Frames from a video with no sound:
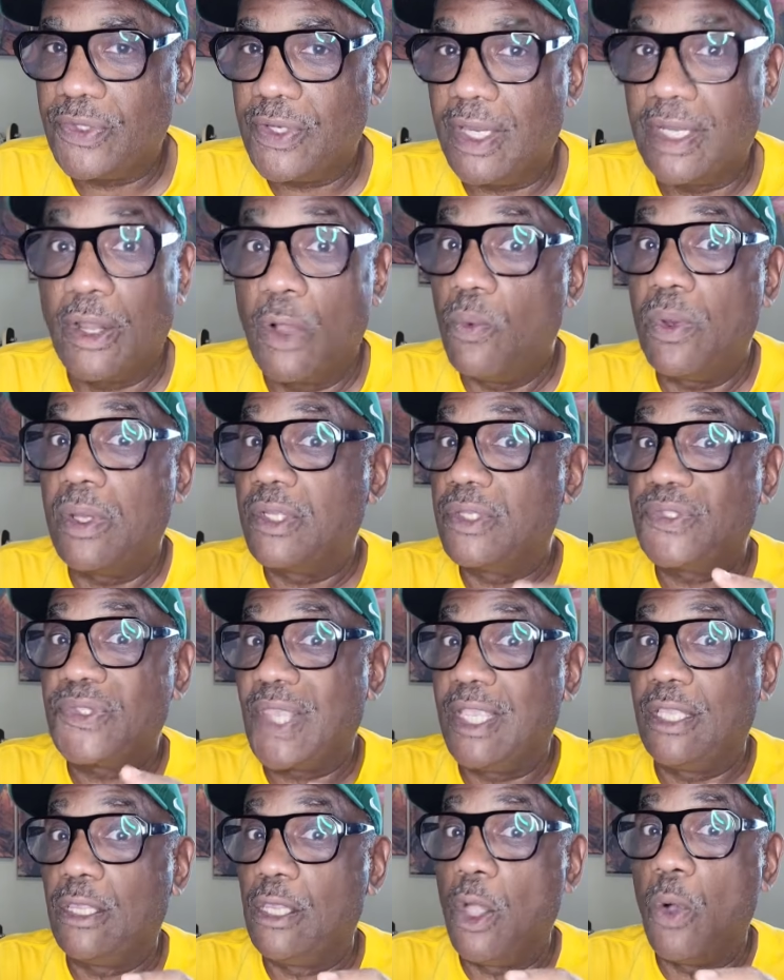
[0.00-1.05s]
I don't want to say
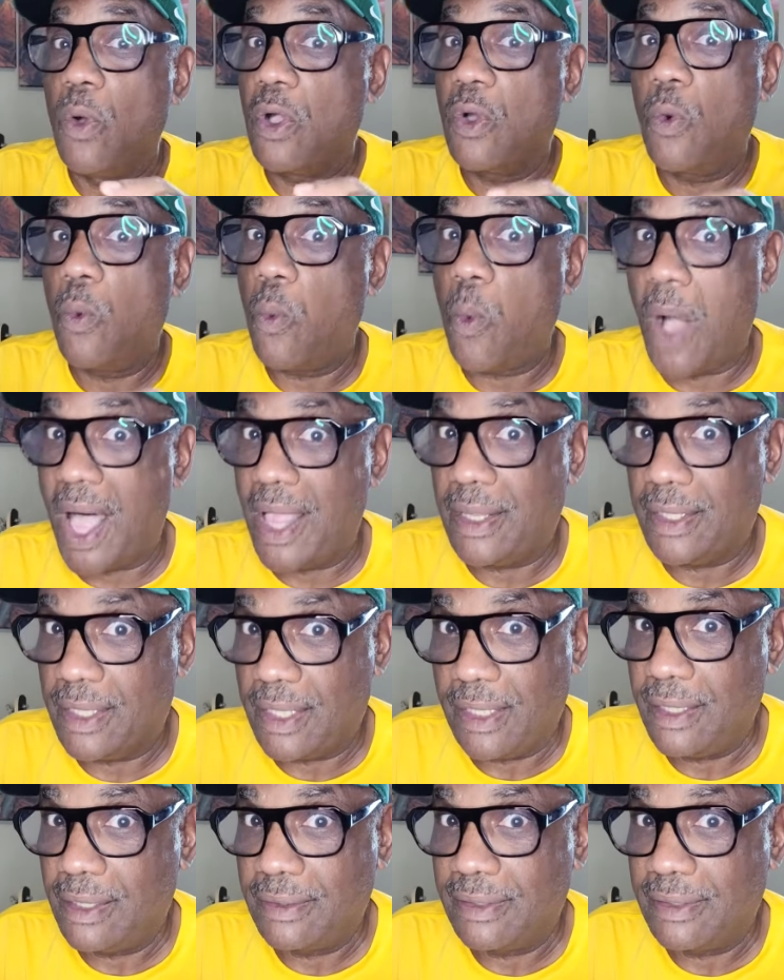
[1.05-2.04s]
lower quality.